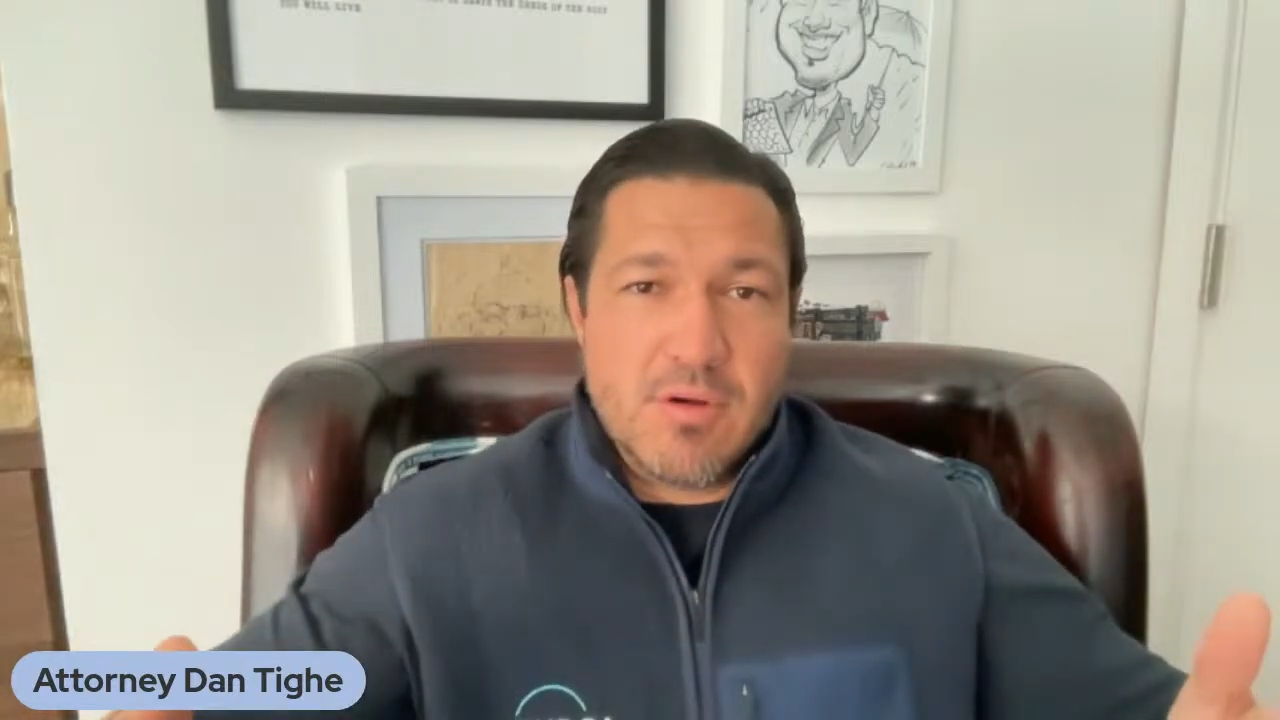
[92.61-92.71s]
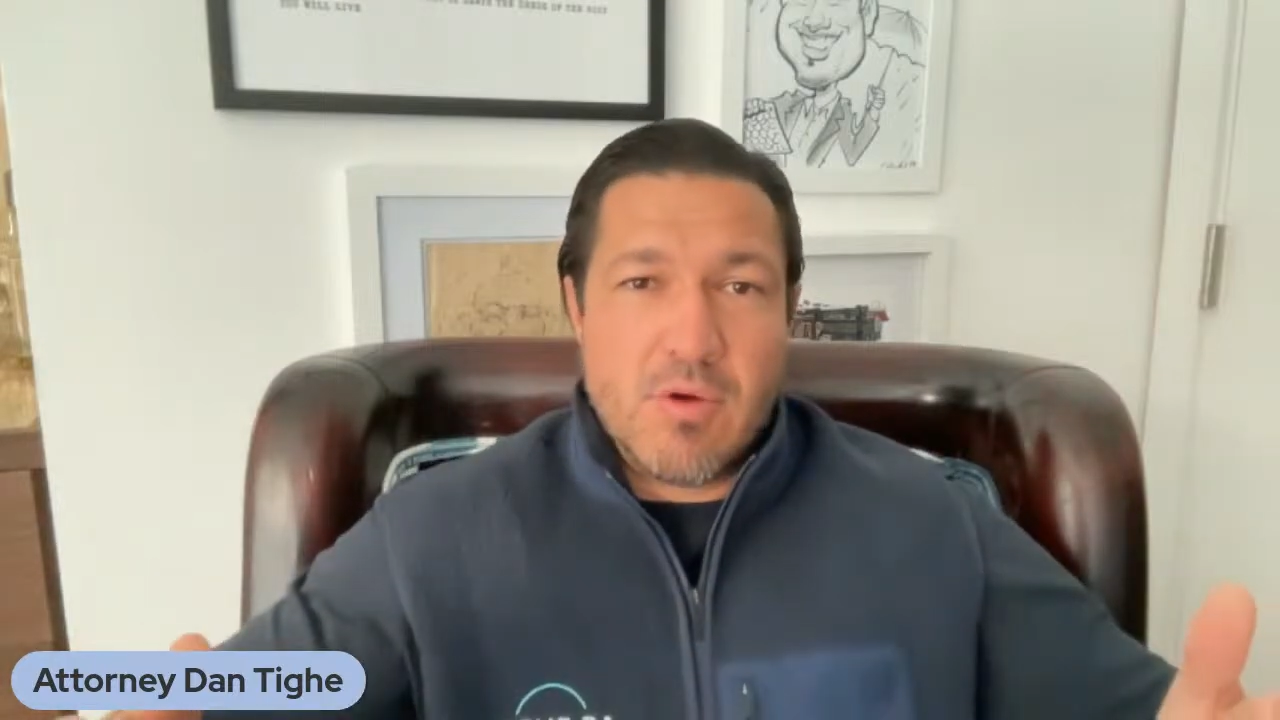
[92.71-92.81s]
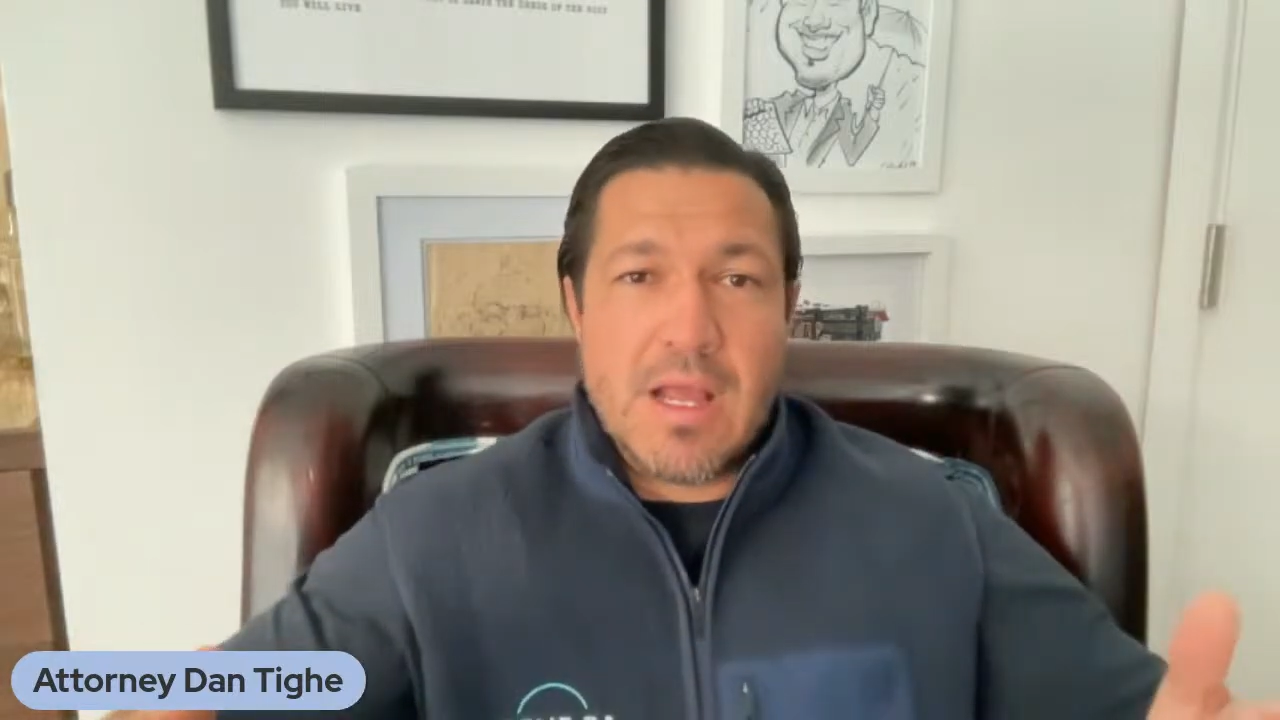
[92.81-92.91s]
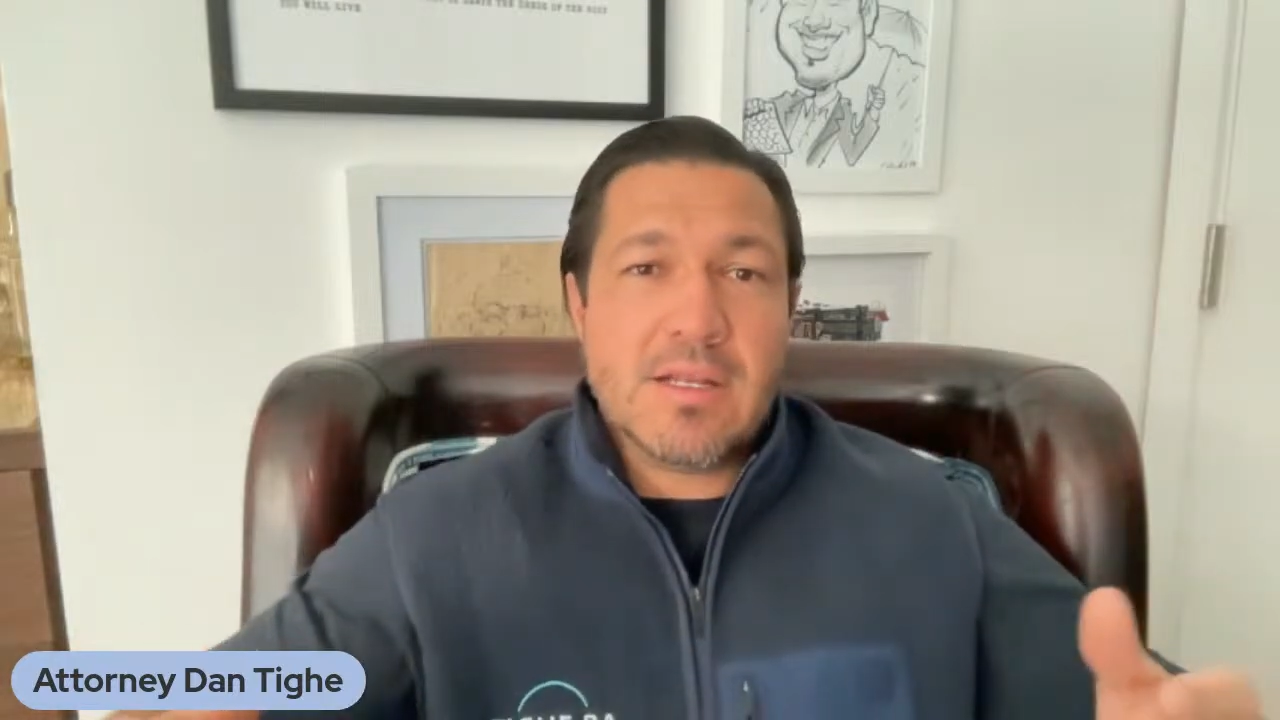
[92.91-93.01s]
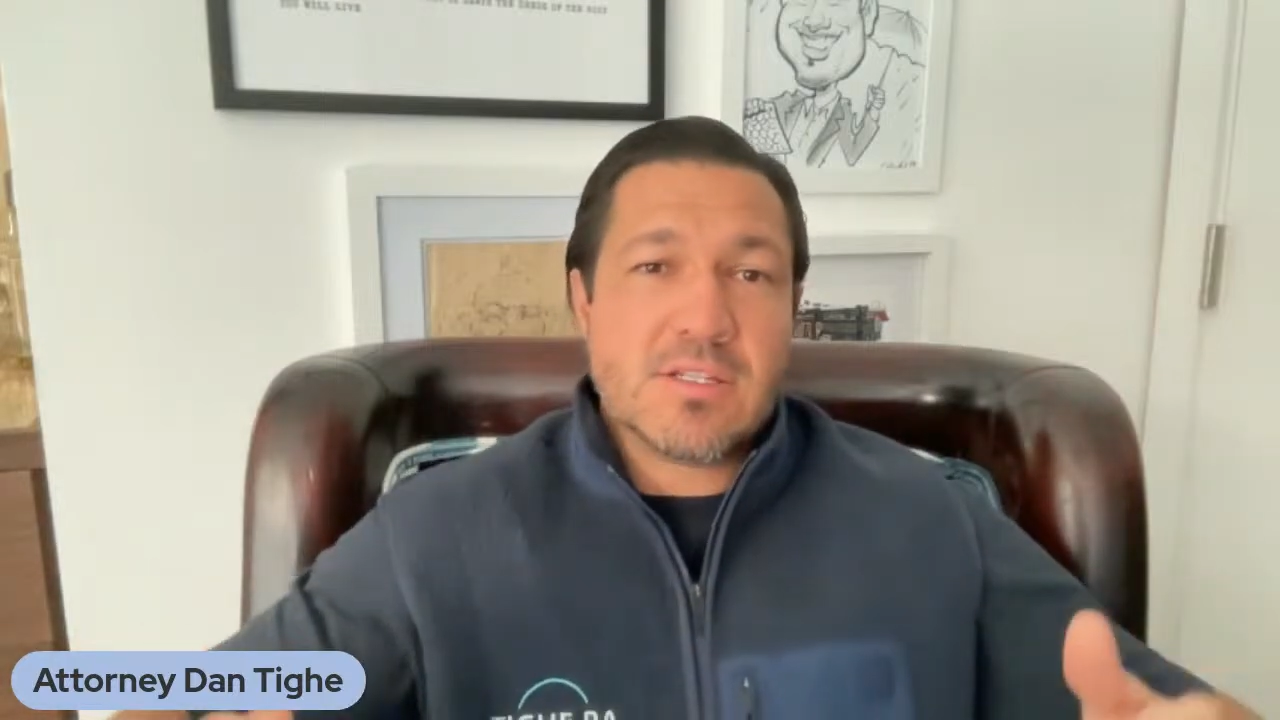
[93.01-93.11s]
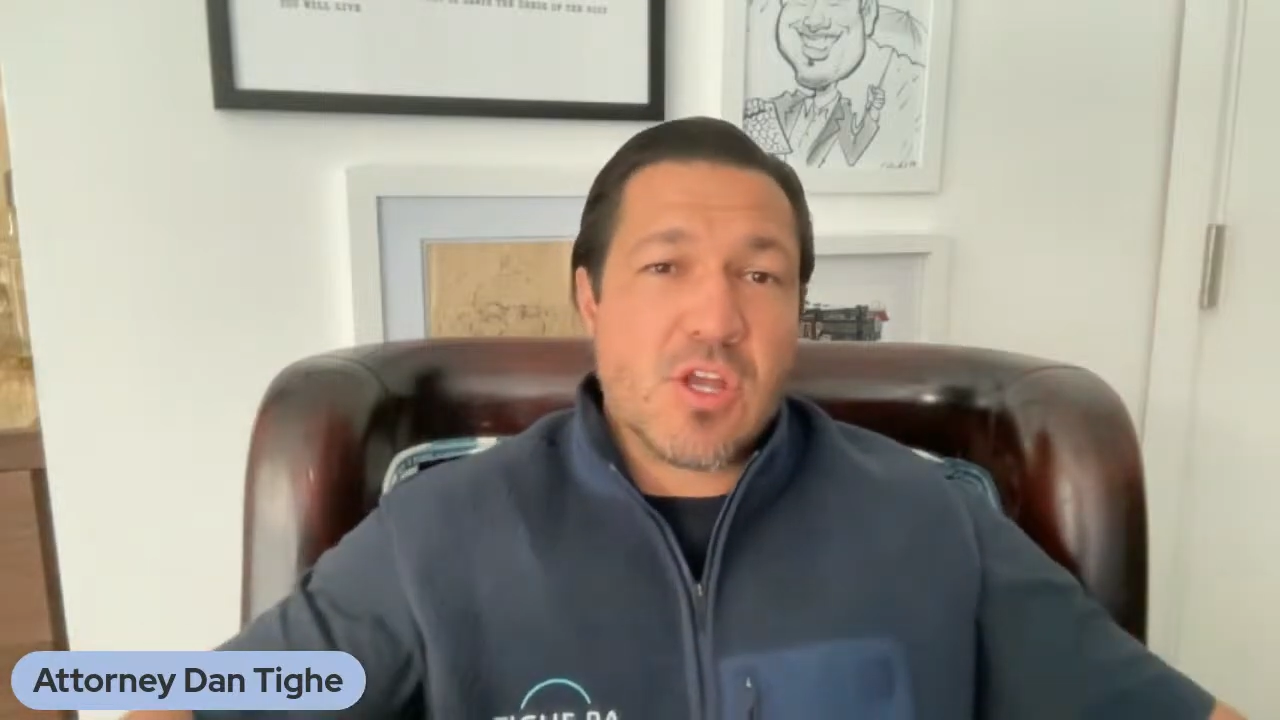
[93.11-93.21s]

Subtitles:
it, right?